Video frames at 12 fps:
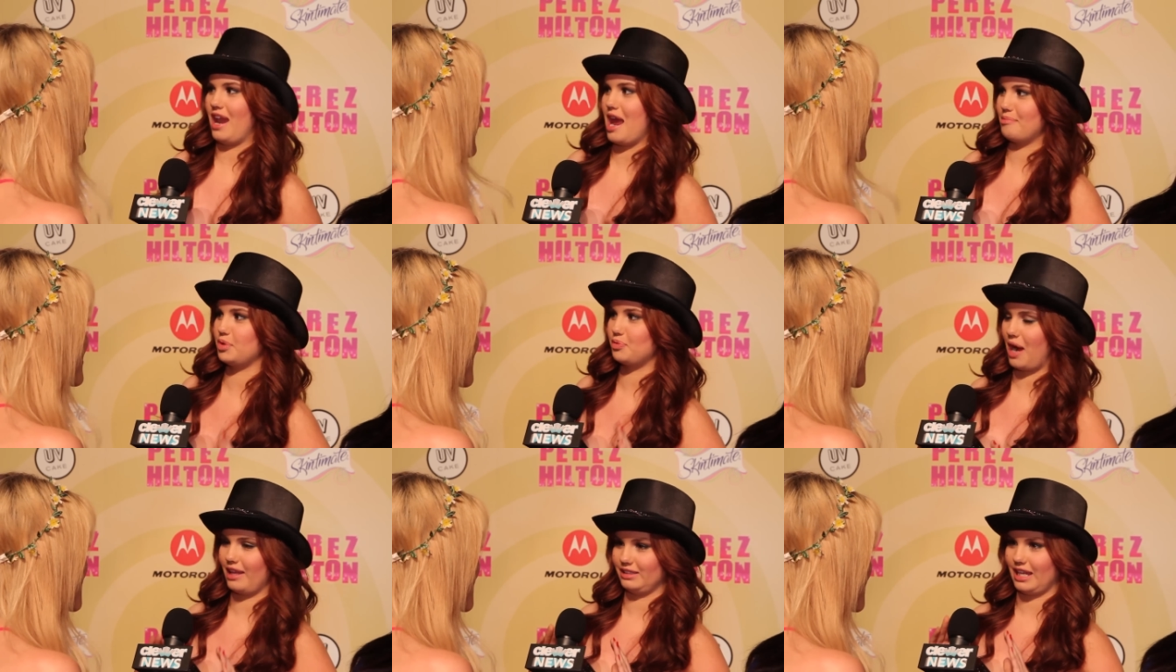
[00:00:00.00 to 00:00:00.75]
and Amber
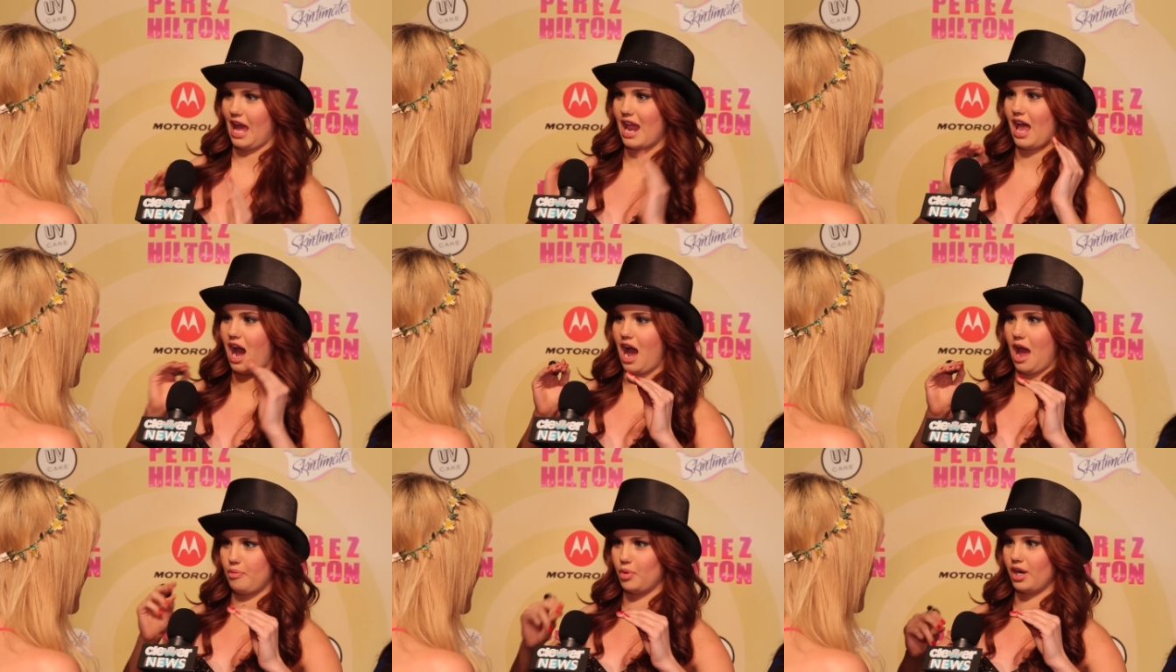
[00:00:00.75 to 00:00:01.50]
Riley and
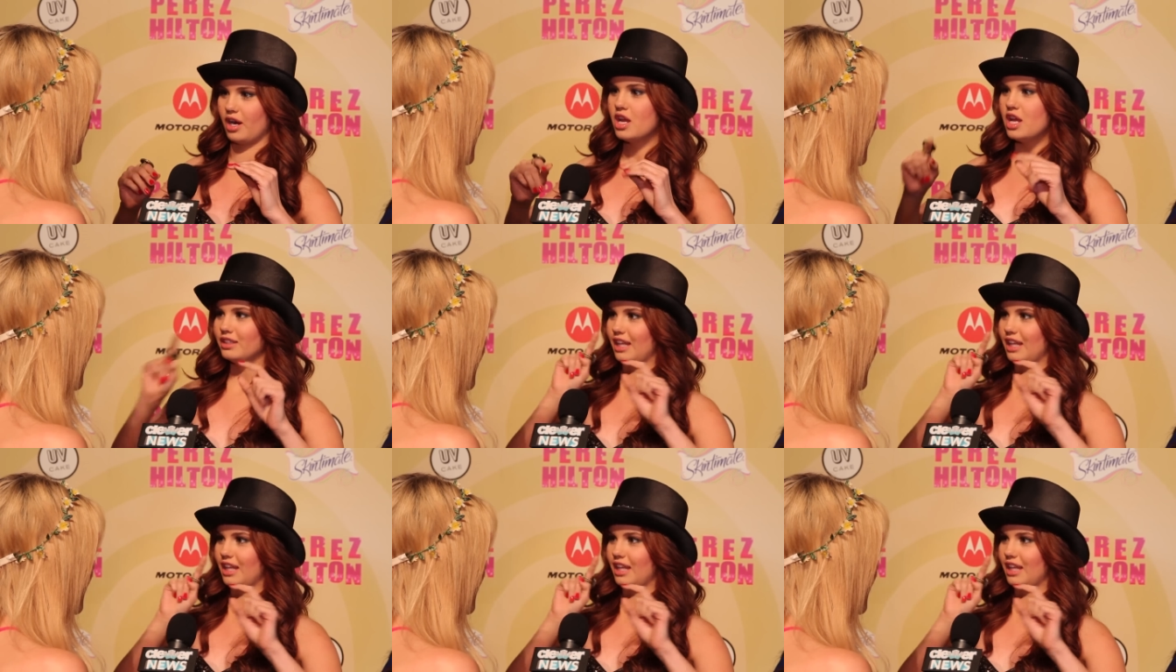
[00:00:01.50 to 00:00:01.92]
I were